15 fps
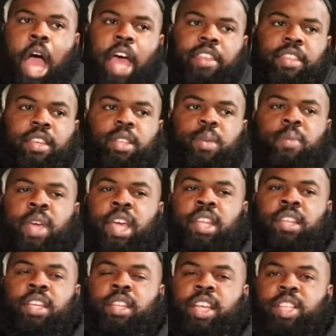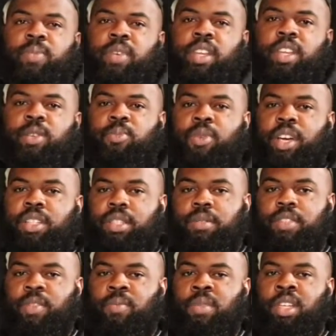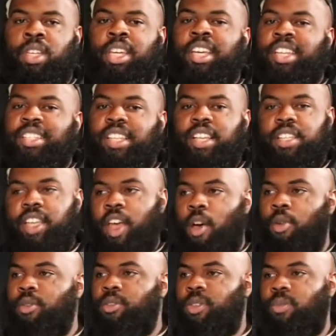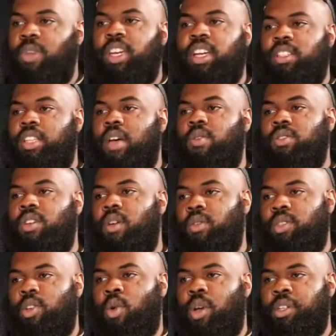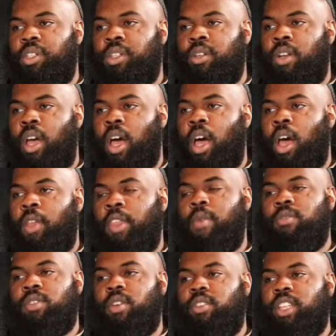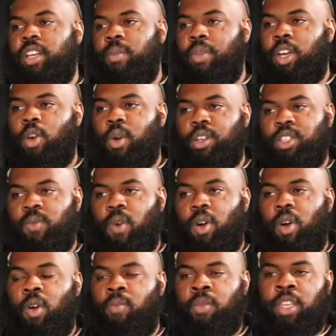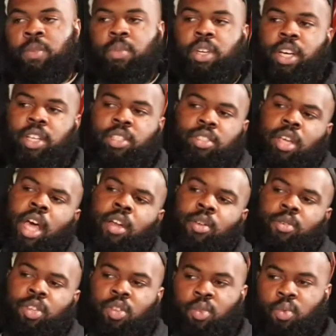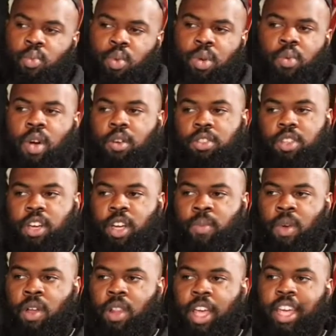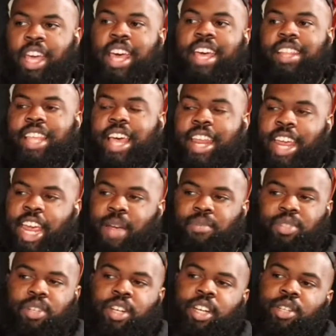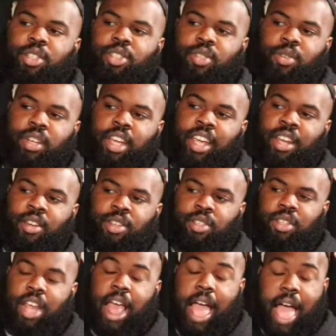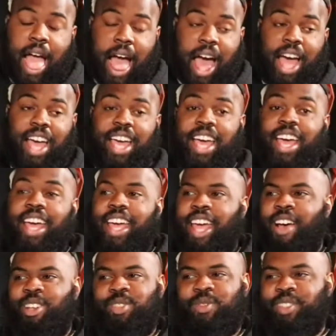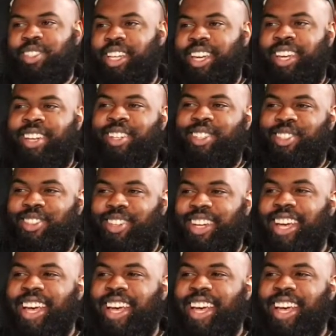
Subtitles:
I think the main thing that's been impressive to me is his health, because that was always a question. That was always had a big question mark on me, because I know we were always talking about like that hamstring injury. I was going to say industry.